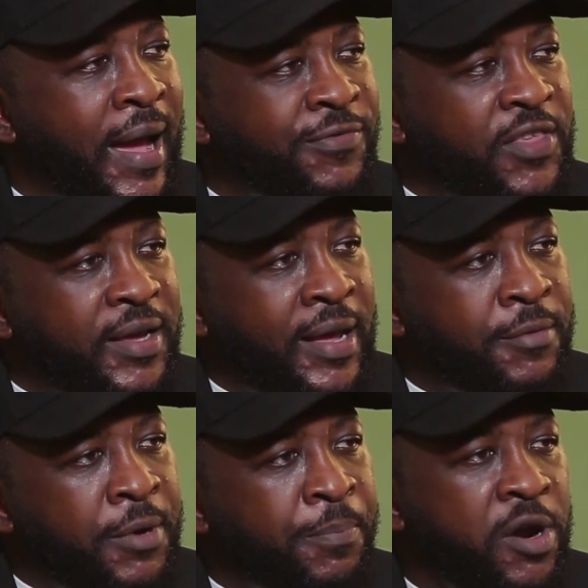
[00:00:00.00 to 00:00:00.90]
I think
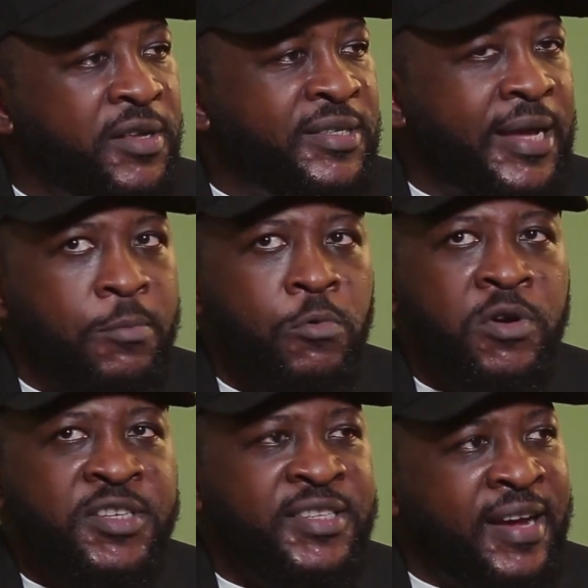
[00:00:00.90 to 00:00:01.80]
at a point in time
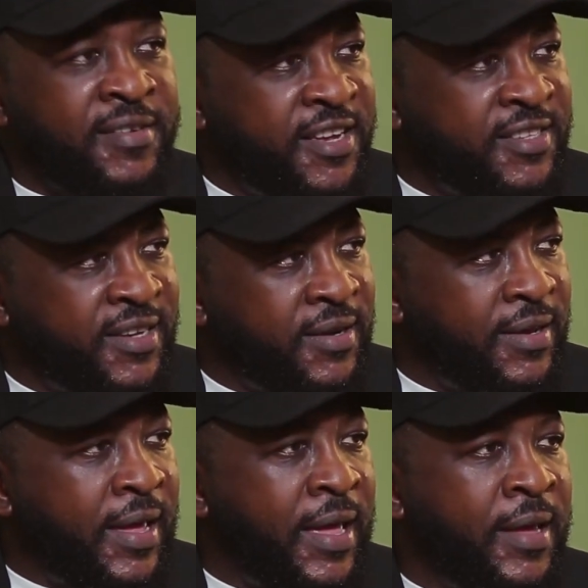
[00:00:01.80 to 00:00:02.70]
we were stagnated
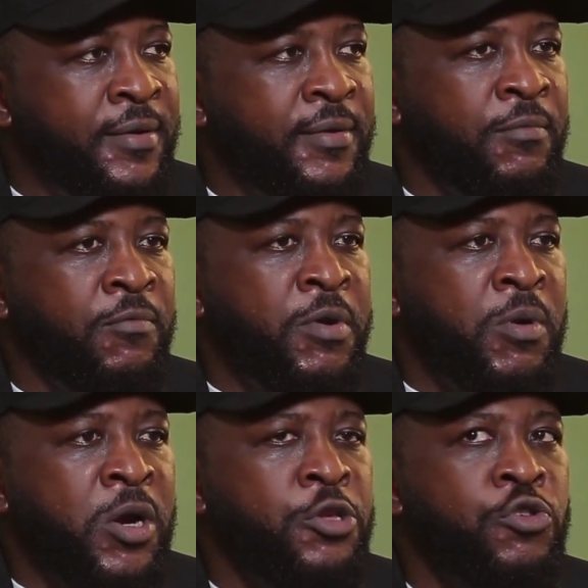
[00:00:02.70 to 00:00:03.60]
and we
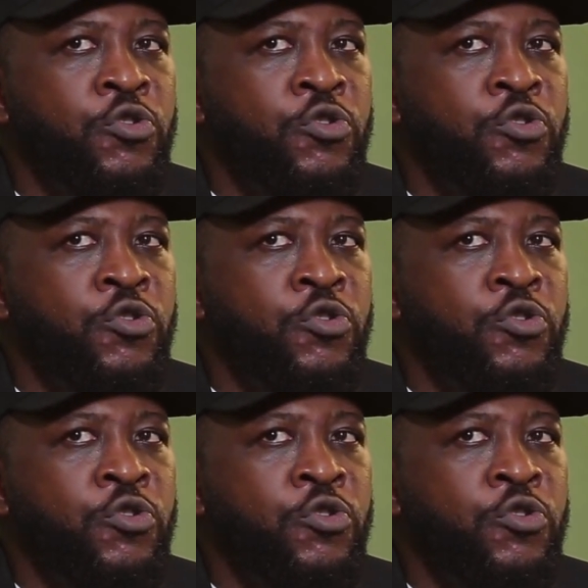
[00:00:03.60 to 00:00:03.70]
were